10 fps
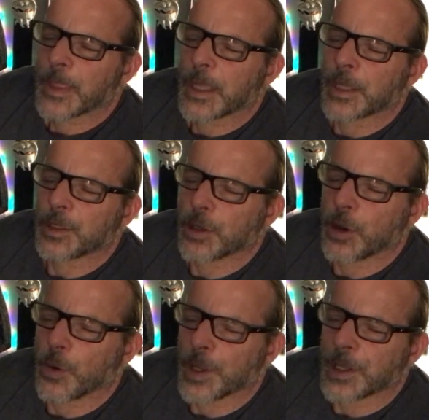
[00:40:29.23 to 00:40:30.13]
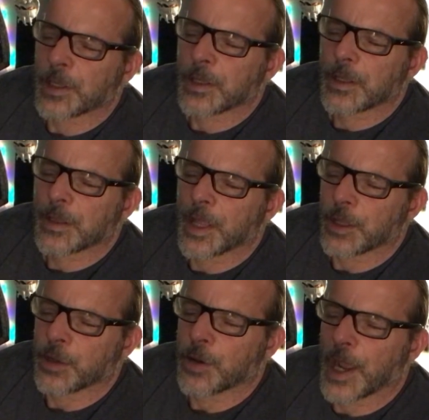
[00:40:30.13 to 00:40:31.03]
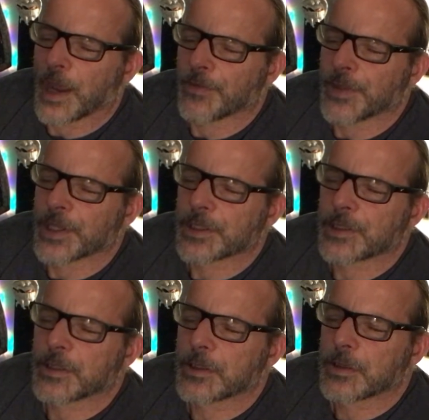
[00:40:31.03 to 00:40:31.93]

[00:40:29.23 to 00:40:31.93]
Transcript: And knowing that you have this.